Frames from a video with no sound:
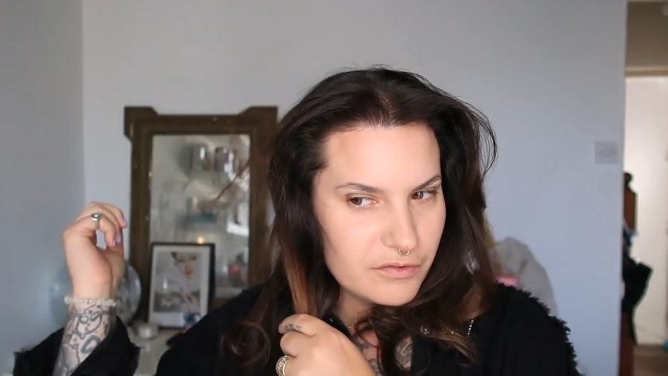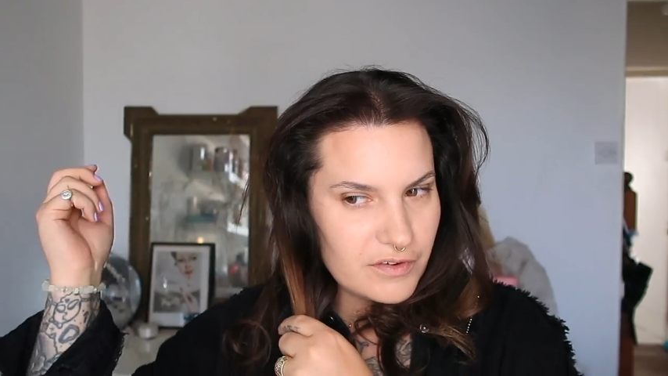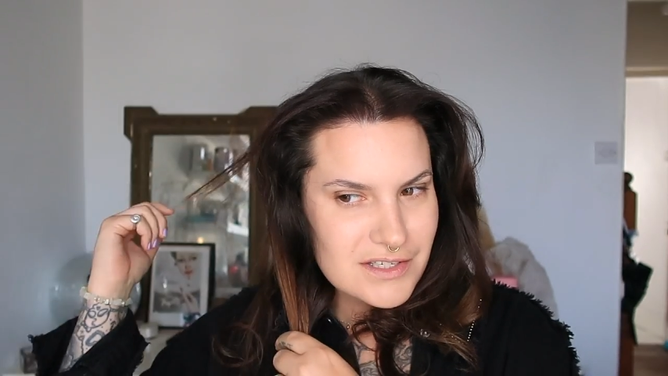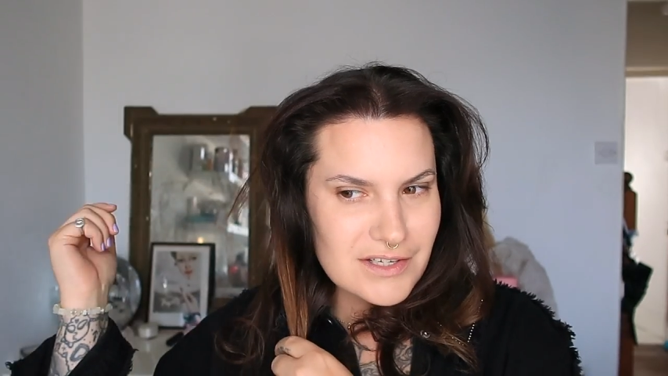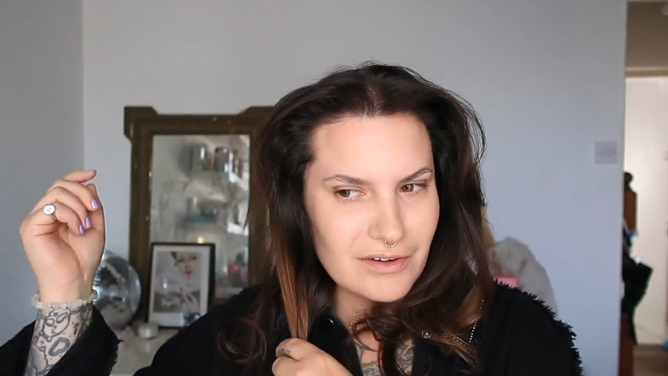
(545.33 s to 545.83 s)

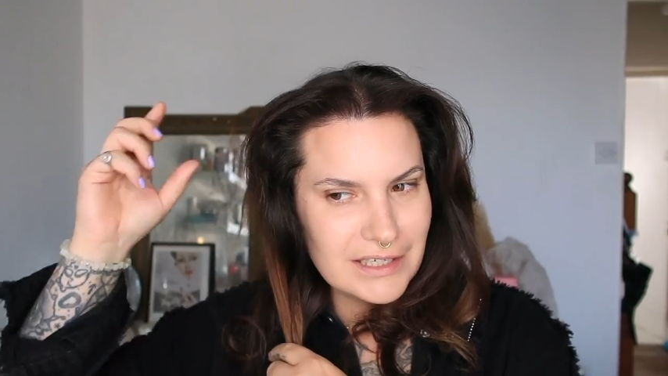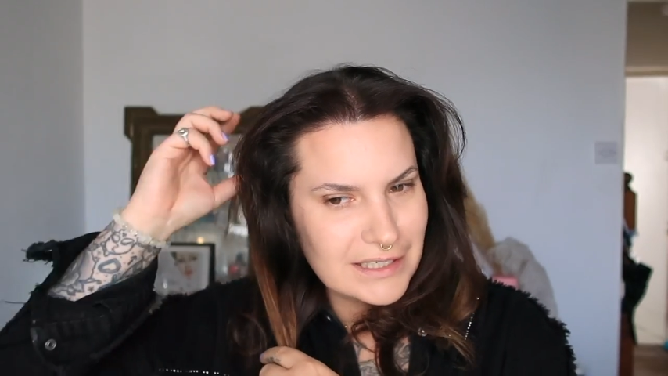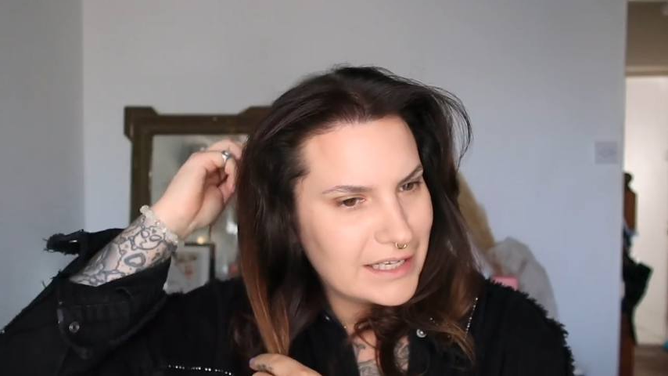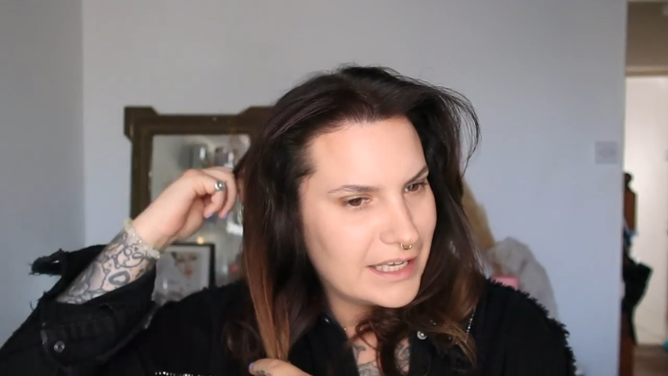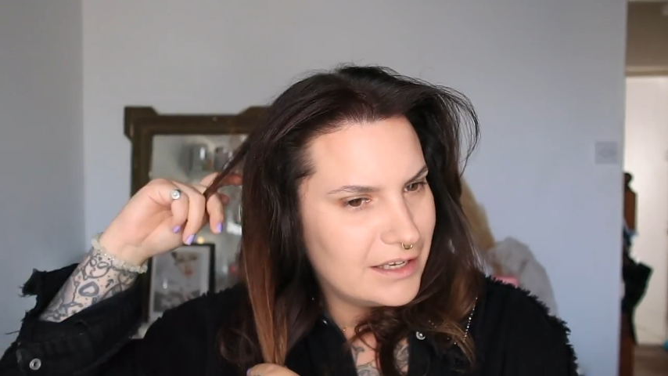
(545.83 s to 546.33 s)

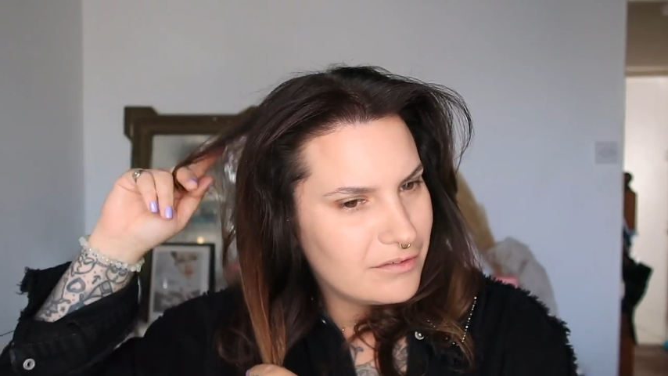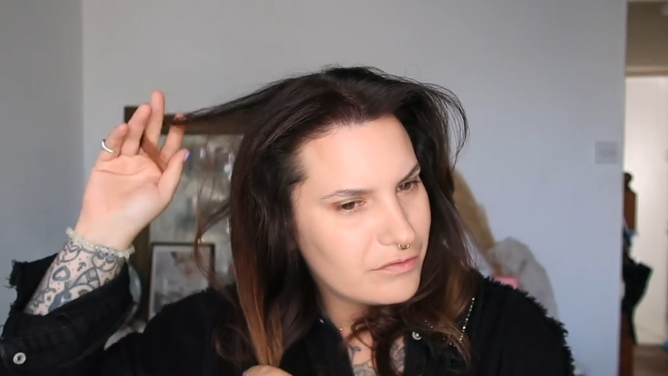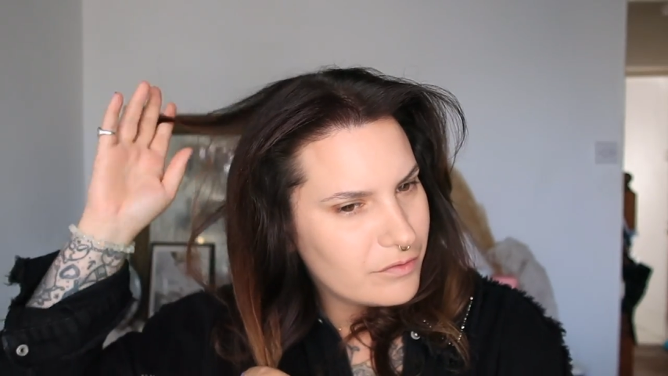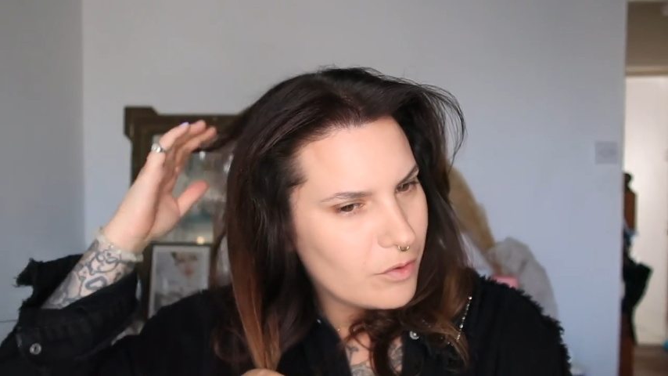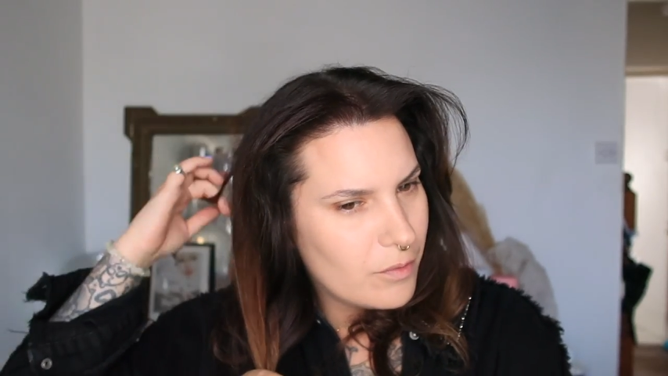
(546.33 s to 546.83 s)
solidly
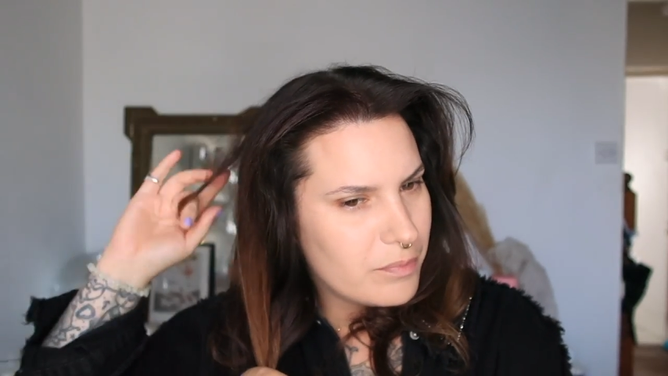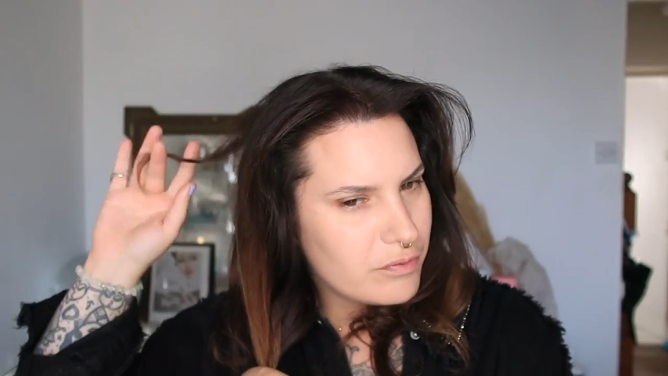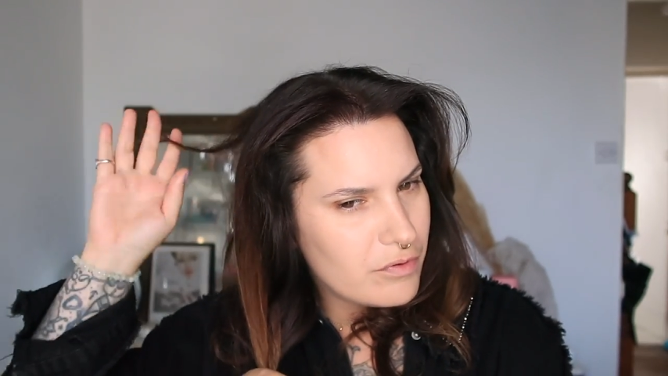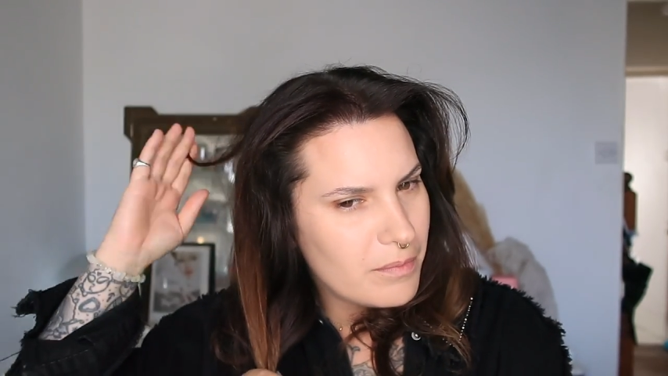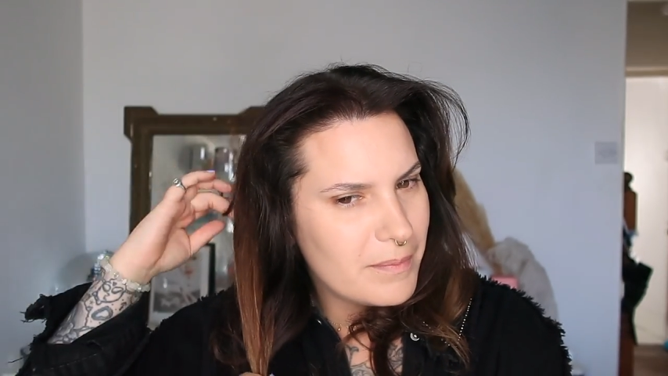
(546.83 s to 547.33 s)
for
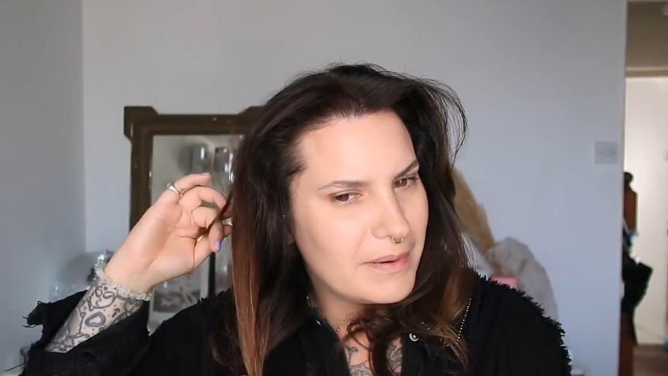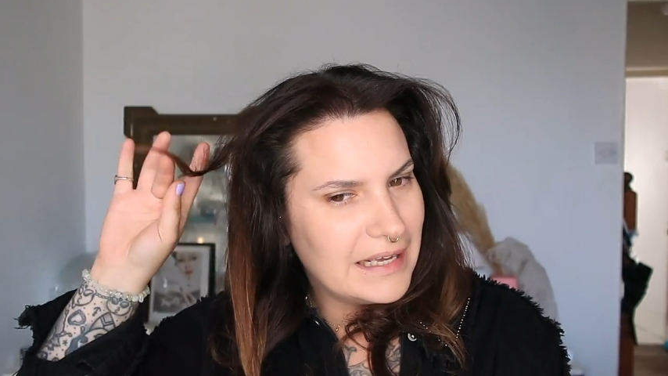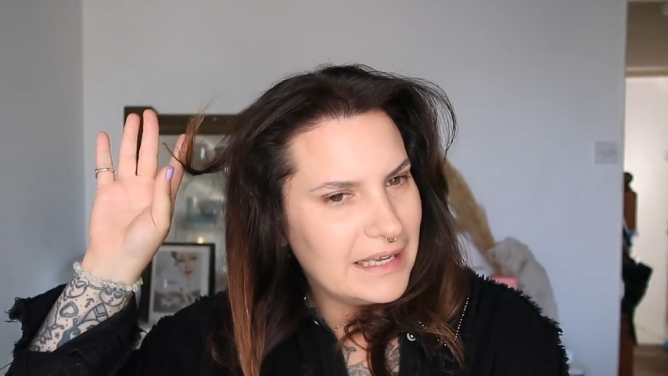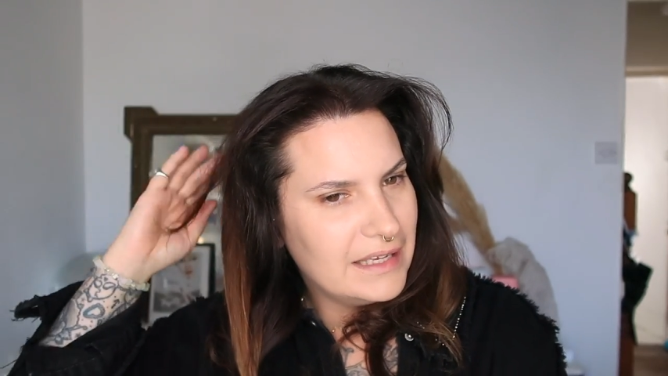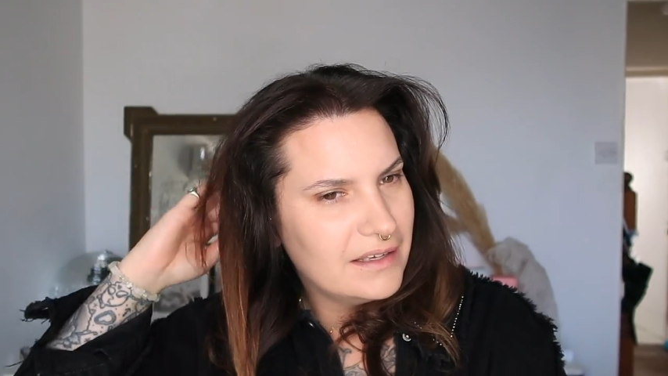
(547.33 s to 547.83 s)

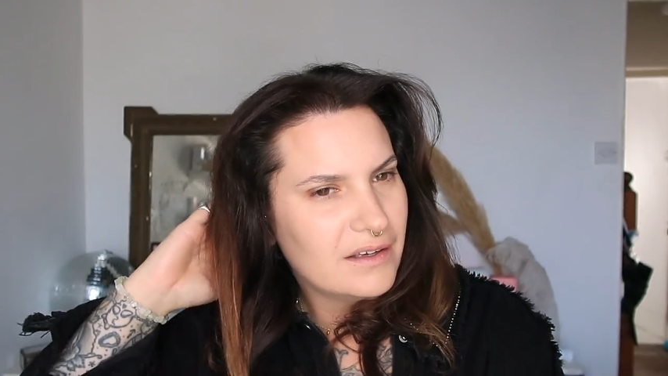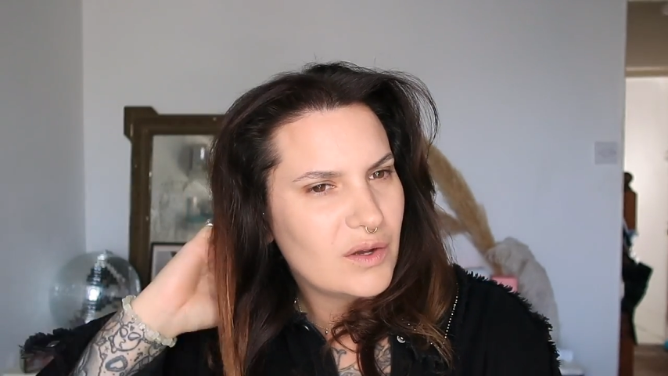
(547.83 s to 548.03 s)
probably